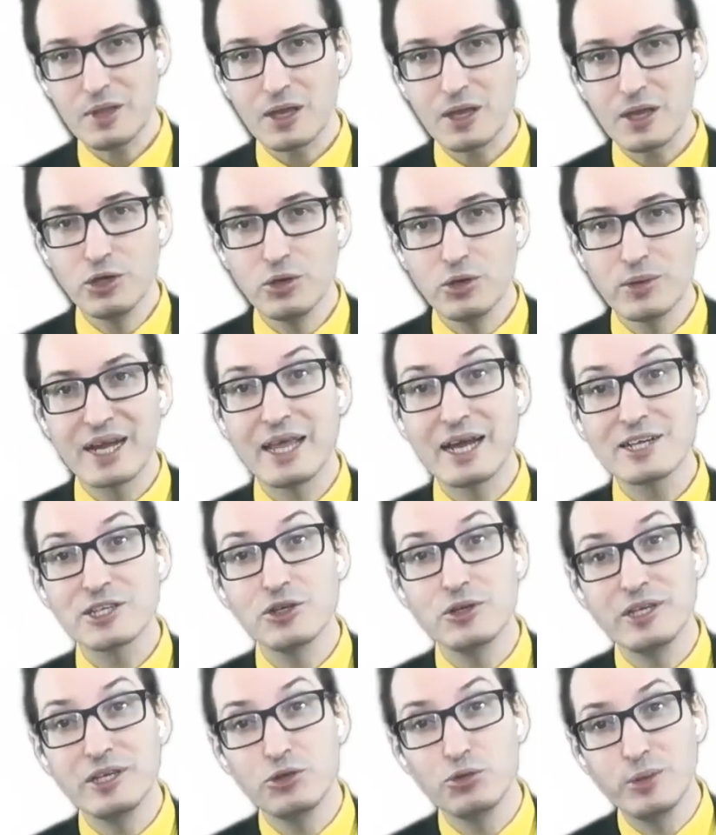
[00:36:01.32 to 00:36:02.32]
you can
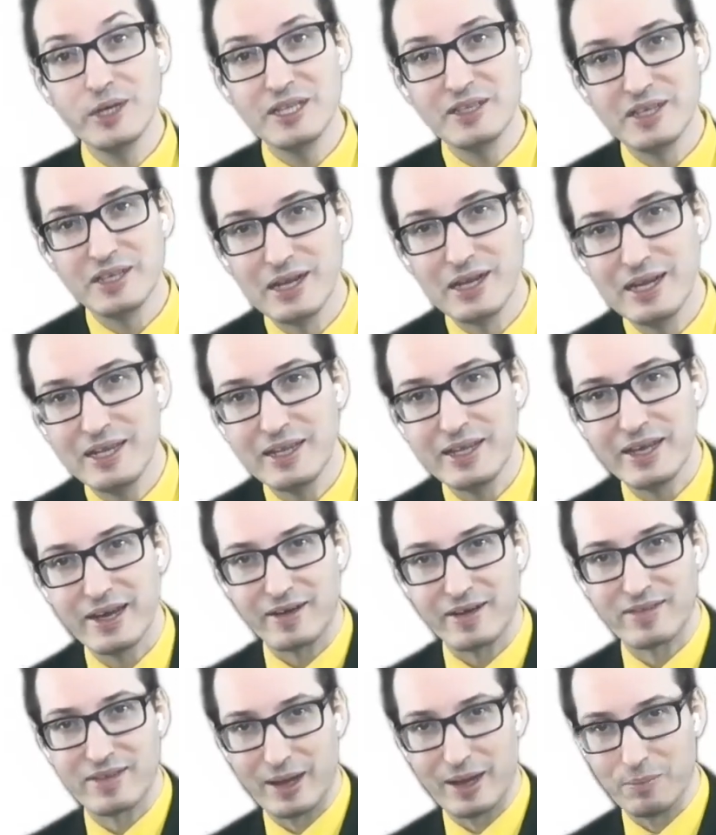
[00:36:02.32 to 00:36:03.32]
actually do it in
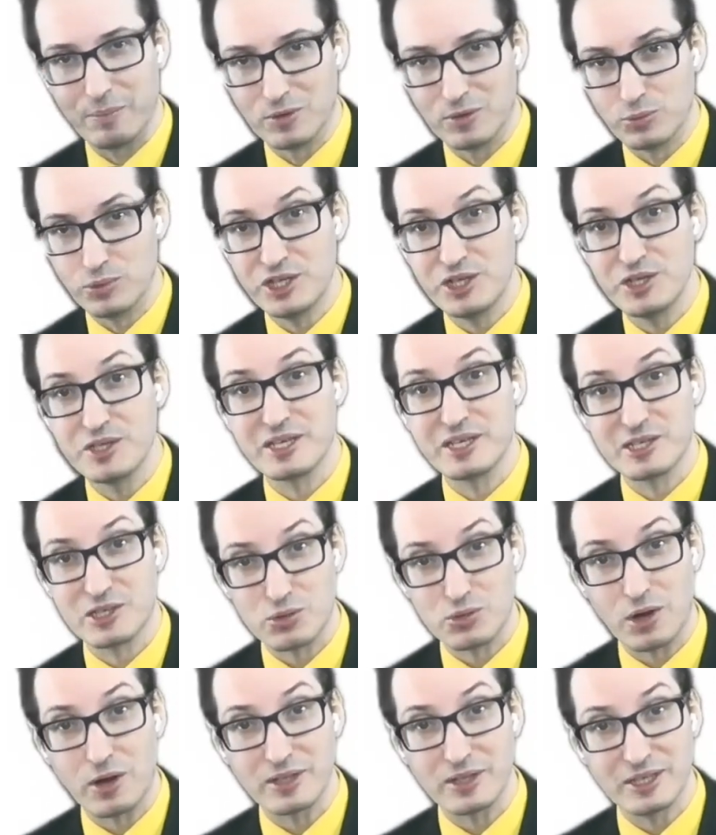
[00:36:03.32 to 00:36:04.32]
linear time, which is
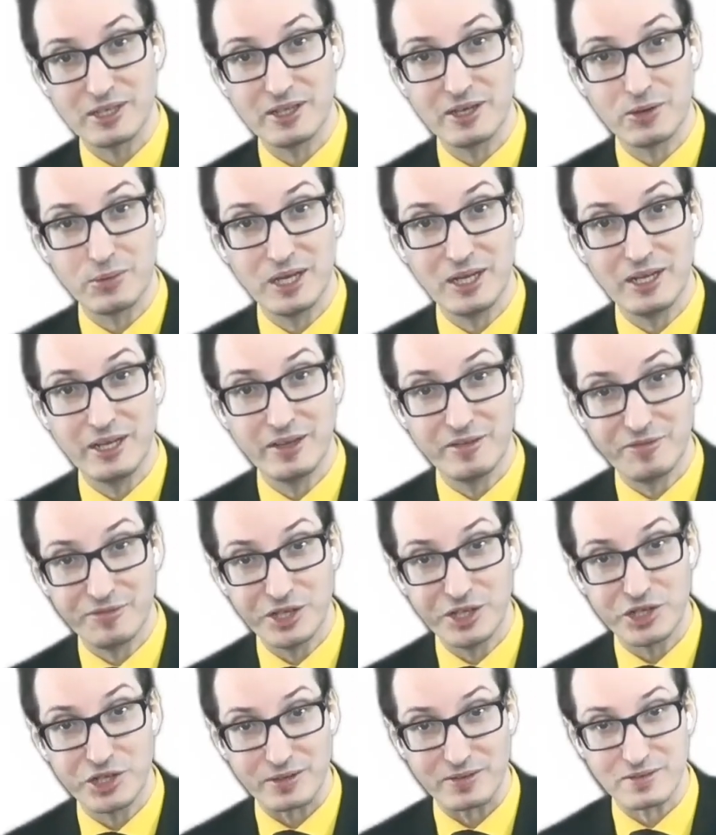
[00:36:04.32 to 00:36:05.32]
extraordinarily
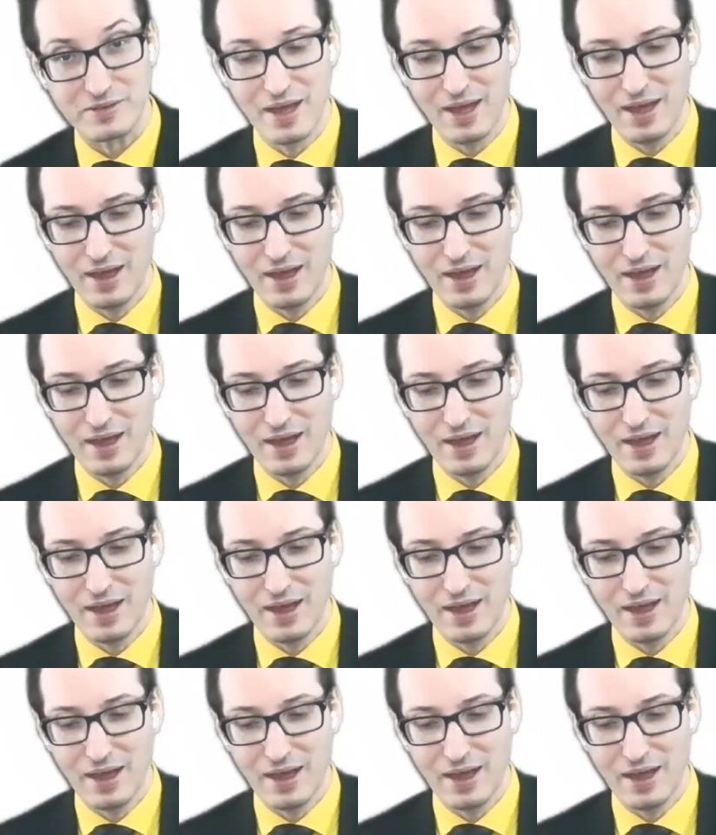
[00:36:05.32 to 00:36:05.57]
efficient.